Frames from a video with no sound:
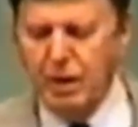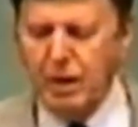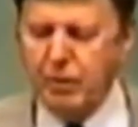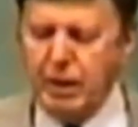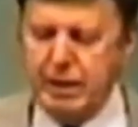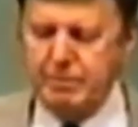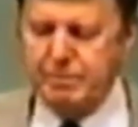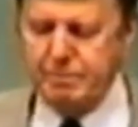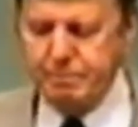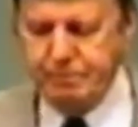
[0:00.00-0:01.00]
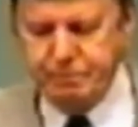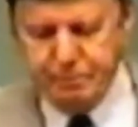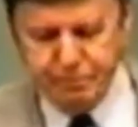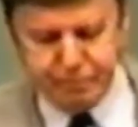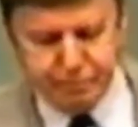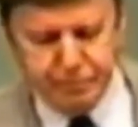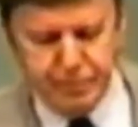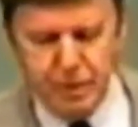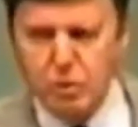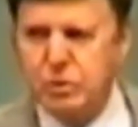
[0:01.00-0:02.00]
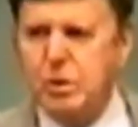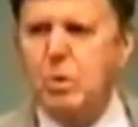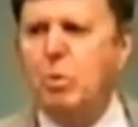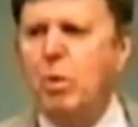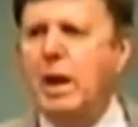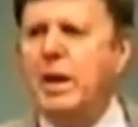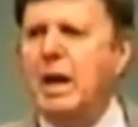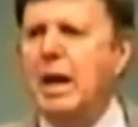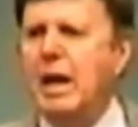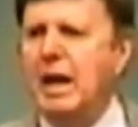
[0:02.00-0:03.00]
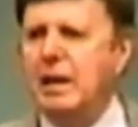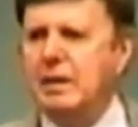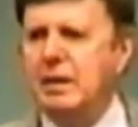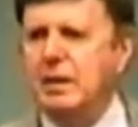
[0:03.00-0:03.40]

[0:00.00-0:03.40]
All right. So one heart,